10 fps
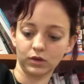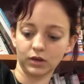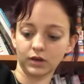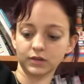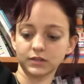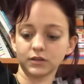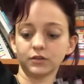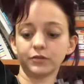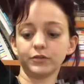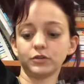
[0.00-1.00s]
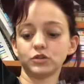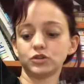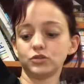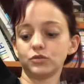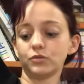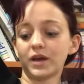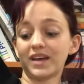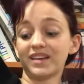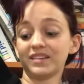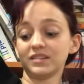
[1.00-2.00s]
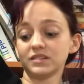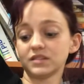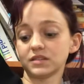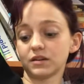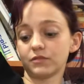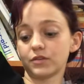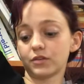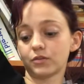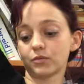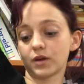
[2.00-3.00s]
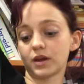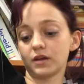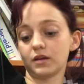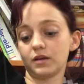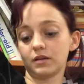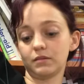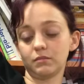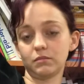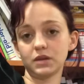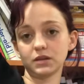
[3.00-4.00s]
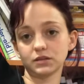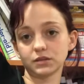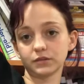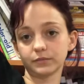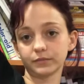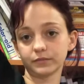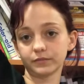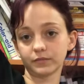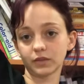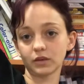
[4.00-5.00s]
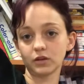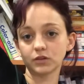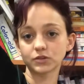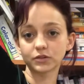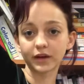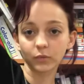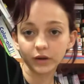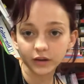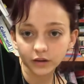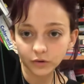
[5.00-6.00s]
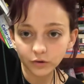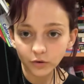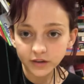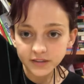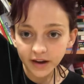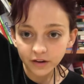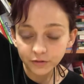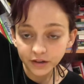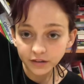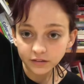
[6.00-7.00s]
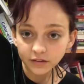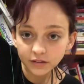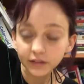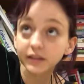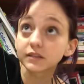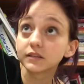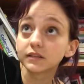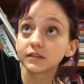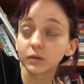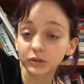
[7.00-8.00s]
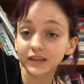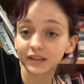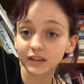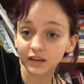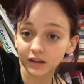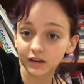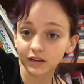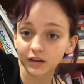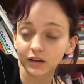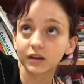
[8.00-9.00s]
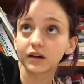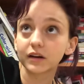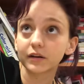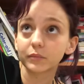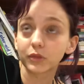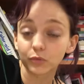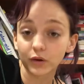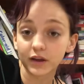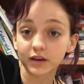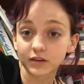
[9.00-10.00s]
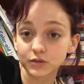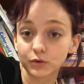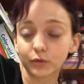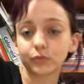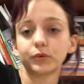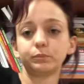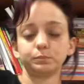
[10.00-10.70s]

until the 2 ends of the thread meet. So that way you're going to have like a doubly thick thread as you go through.